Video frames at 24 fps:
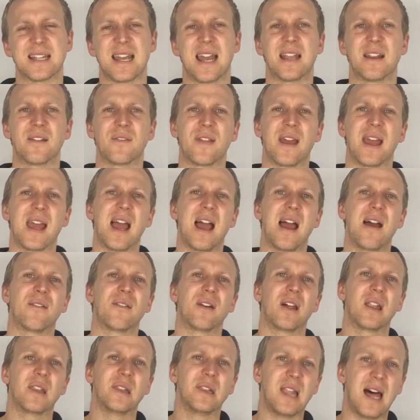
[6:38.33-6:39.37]
and if they have
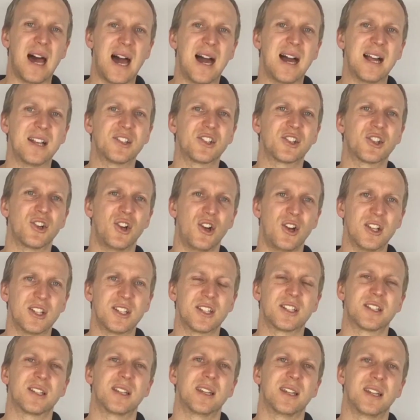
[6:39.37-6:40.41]
large
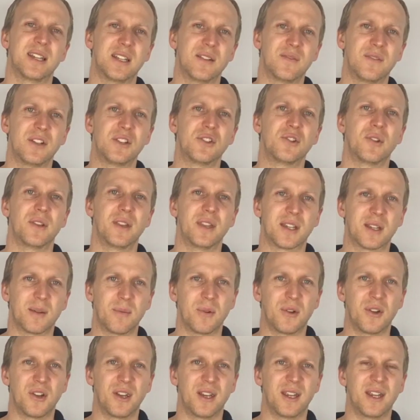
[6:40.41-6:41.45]
costs to the individual and the
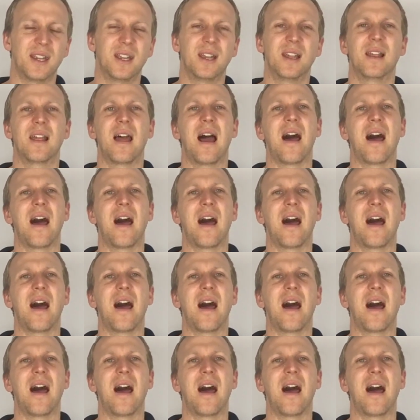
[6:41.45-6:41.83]
community,